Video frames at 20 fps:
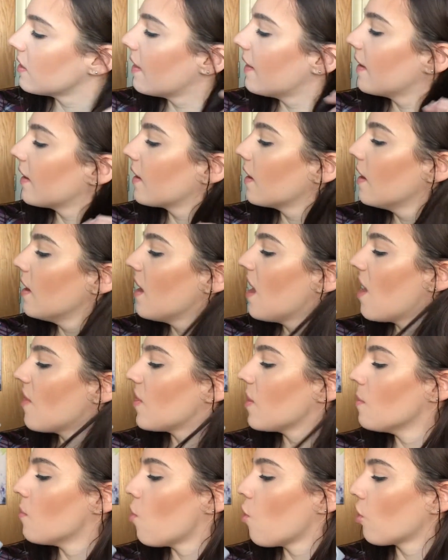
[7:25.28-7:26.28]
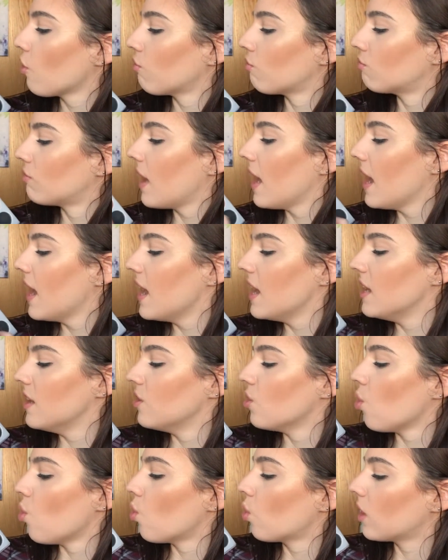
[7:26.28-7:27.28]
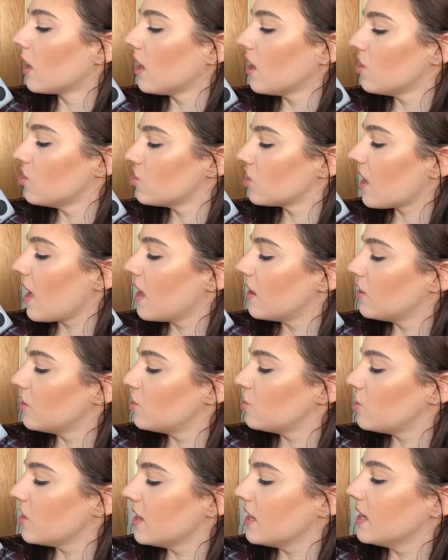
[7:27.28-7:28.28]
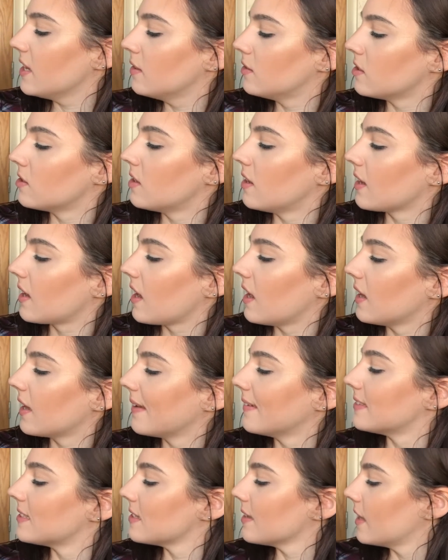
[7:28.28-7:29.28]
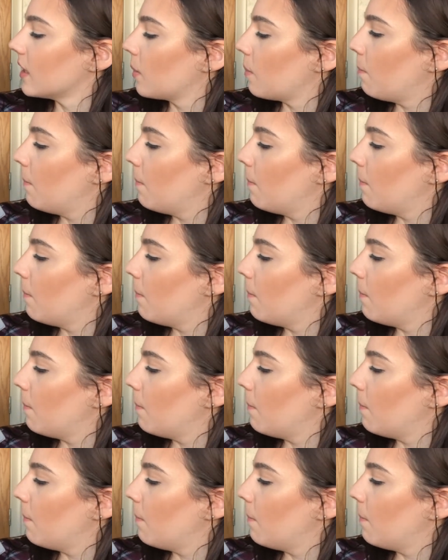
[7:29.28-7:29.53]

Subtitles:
like the more red and orange kind of shades, and then it kind of gets like